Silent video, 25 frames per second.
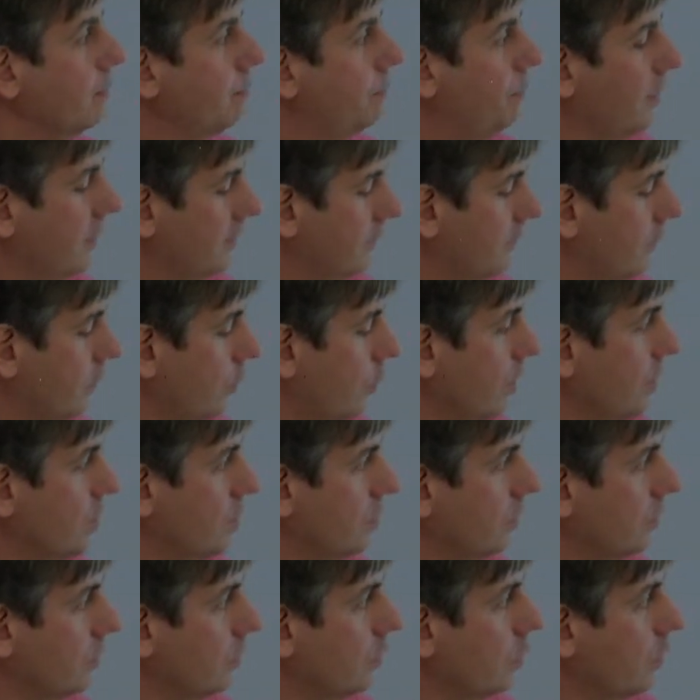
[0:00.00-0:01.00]
but the
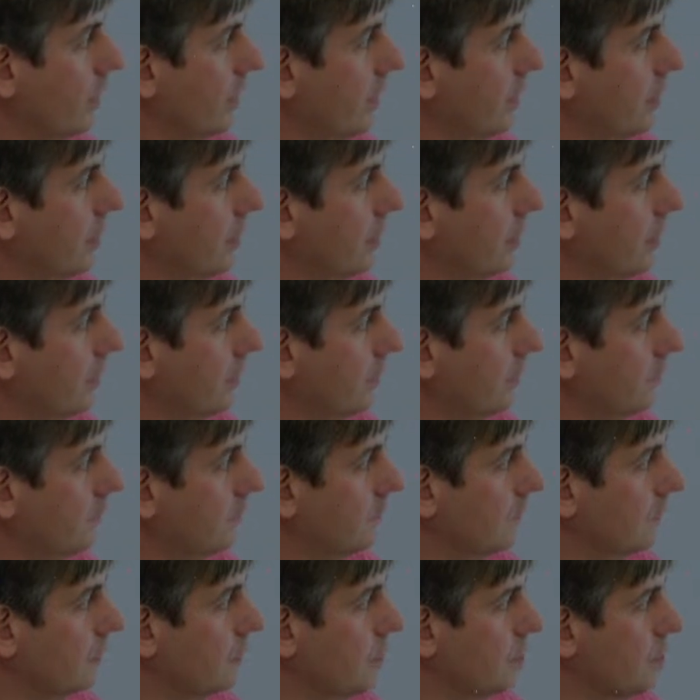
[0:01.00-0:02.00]
region where
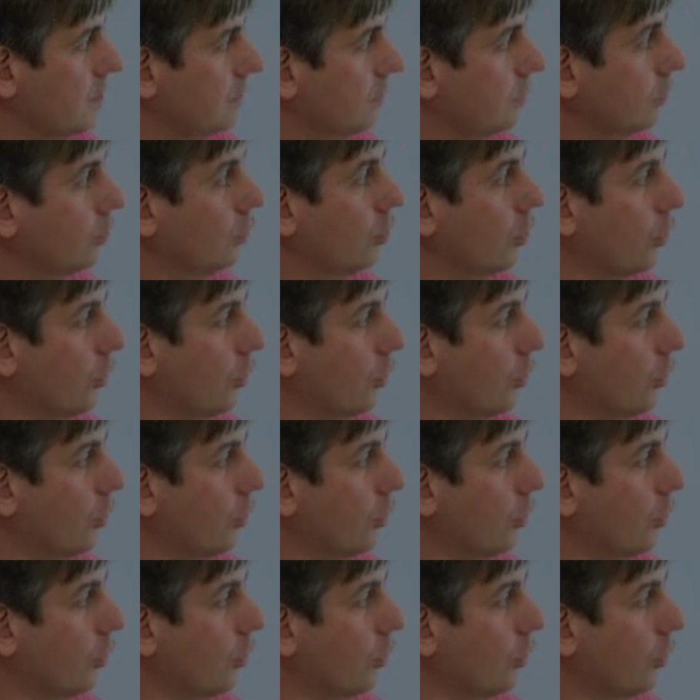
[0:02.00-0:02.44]
these images don't